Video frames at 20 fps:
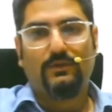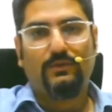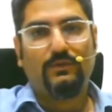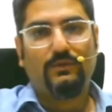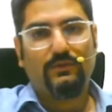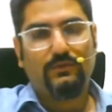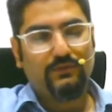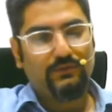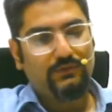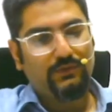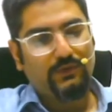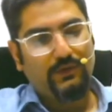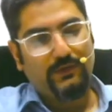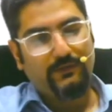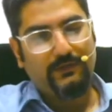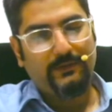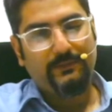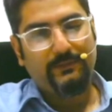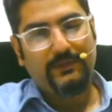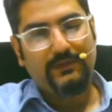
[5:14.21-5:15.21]

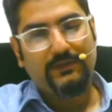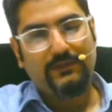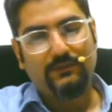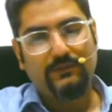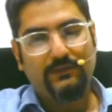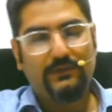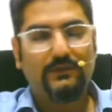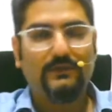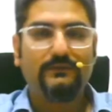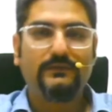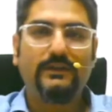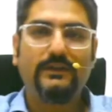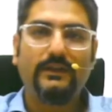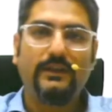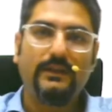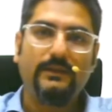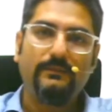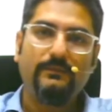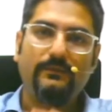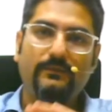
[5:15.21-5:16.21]
Whosoever be the owner of the
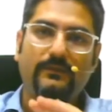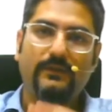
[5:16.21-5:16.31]
team,